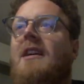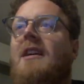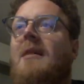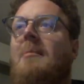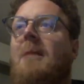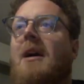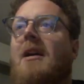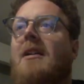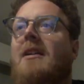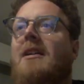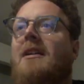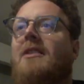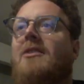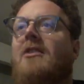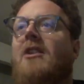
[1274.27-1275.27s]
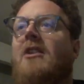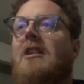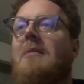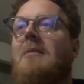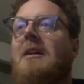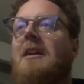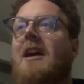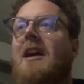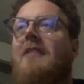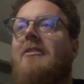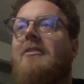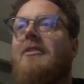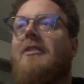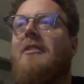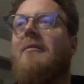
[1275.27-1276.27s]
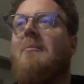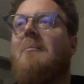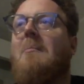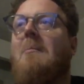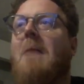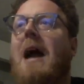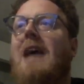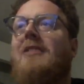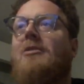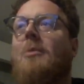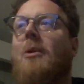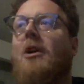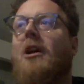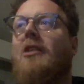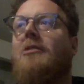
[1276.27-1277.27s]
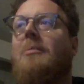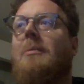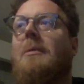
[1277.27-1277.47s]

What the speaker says: But it's not going to be enough. Mass Wasp.